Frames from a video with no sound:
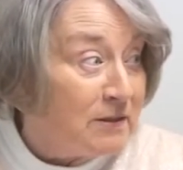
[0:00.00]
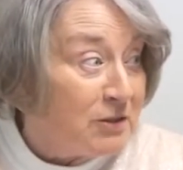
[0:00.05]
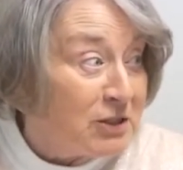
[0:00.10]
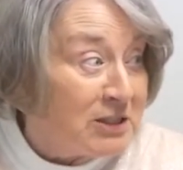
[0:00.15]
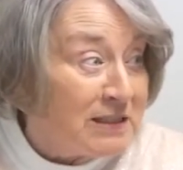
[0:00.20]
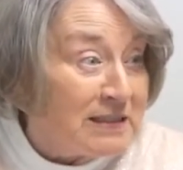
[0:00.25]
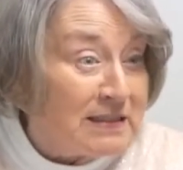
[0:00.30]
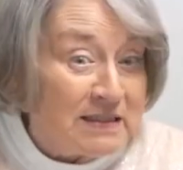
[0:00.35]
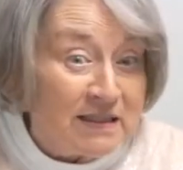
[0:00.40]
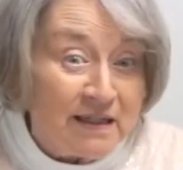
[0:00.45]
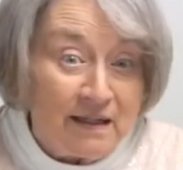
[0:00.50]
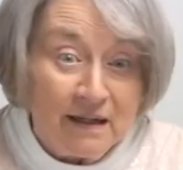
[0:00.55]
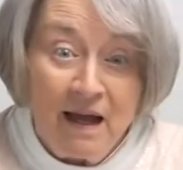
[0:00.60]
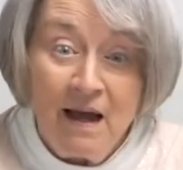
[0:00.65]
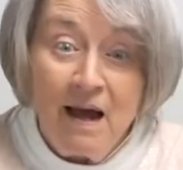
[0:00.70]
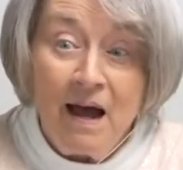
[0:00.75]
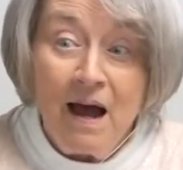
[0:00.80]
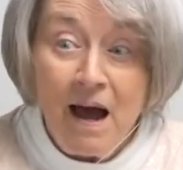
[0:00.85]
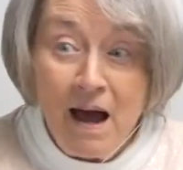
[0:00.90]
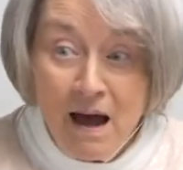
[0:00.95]
She said,
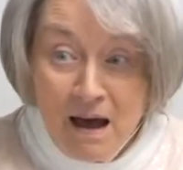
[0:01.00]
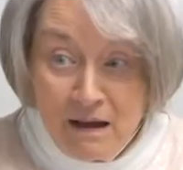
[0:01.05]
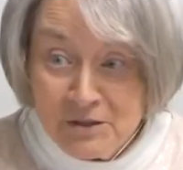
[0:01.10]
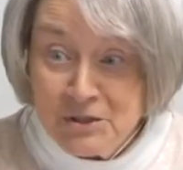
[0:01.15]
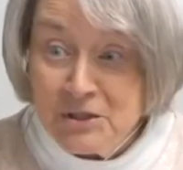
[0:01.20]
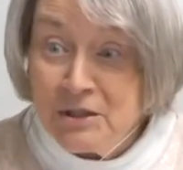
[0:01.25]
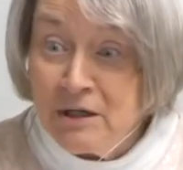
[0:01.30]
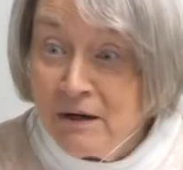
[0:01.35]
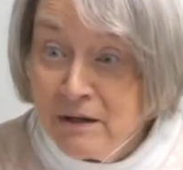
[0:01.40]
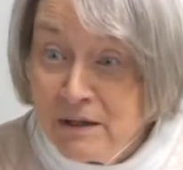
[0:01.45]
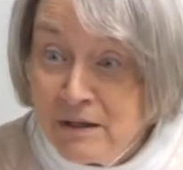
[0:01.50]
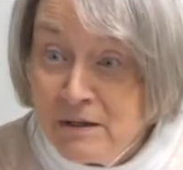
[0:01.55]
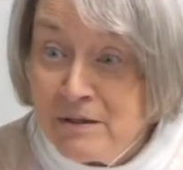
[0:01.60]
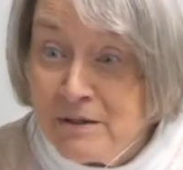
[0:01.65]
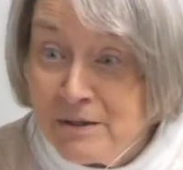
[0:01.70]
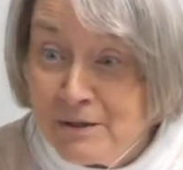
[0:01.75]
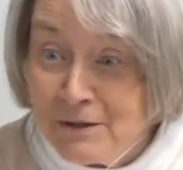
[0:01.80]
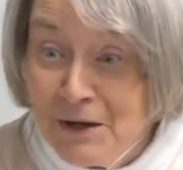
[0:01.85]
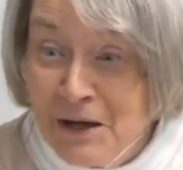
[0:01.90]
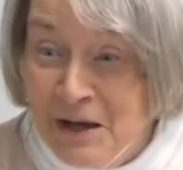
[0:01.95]
I'll show
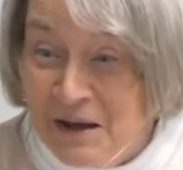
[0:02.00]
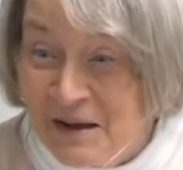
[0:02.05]
you